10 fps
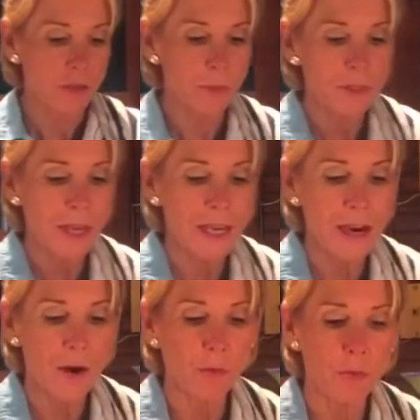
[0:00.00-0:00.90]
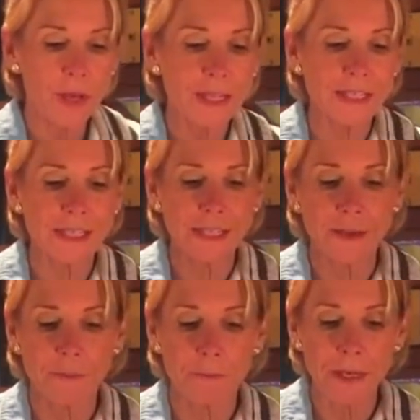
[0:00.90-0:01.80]
so we take our rinsed
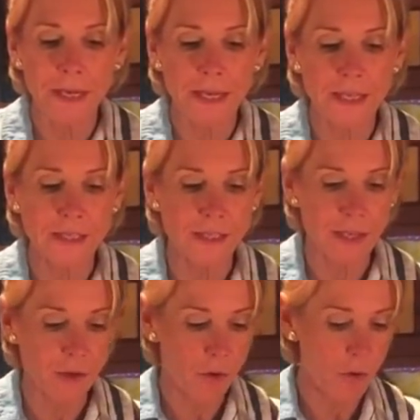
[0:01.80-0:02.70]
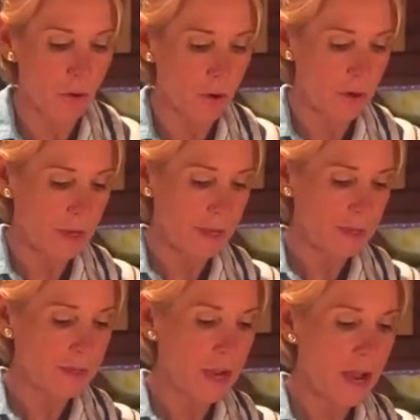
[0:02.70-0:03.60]
beans and corn,
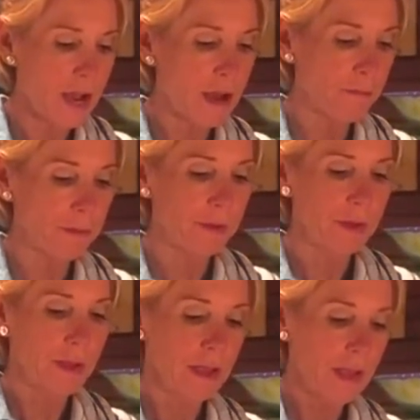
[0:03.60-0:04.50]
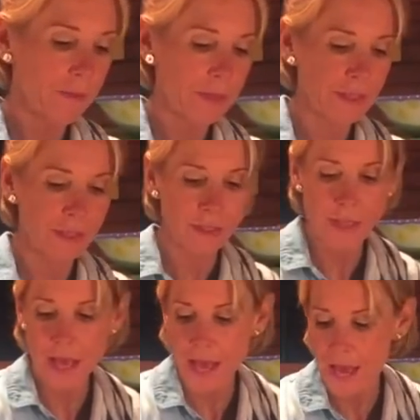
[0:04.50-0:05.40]
dump. How easy is
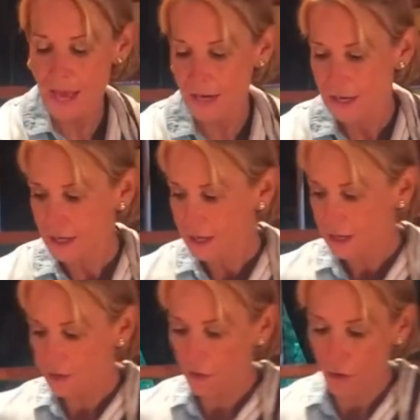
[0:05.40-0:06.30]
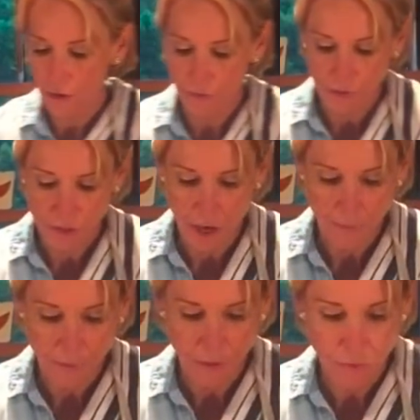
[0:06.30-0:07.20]
that? Here are all of our
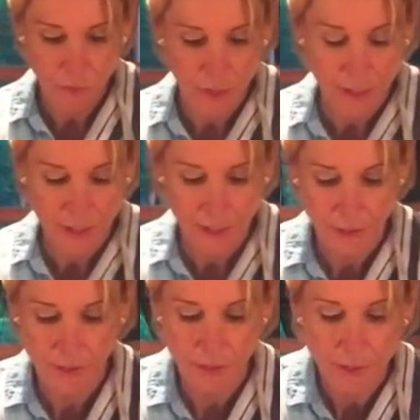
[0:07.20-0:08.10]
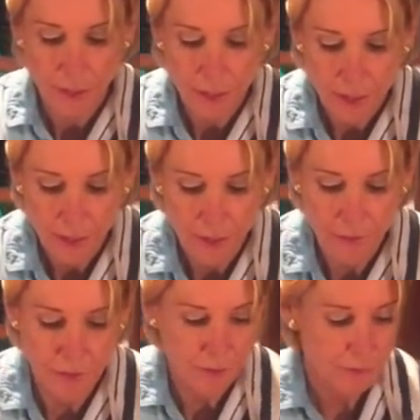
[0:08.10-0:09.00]
chopped ingredients. You
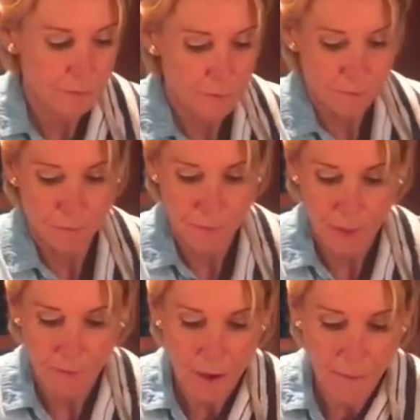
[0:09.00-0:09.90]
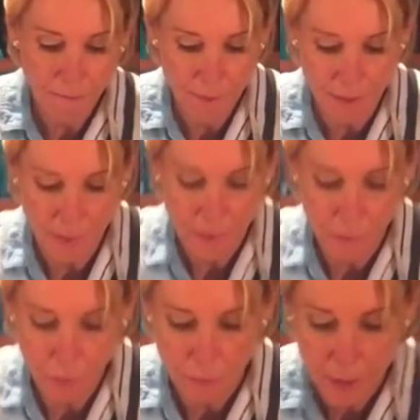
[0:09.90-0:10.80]
just pick them up and
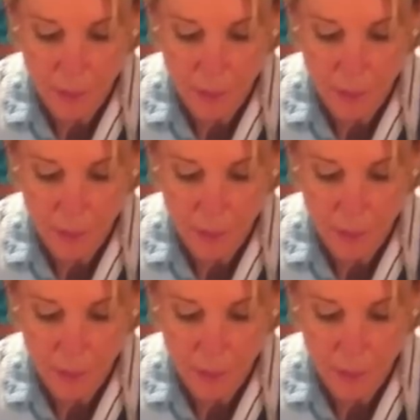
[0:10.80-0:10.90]
throw them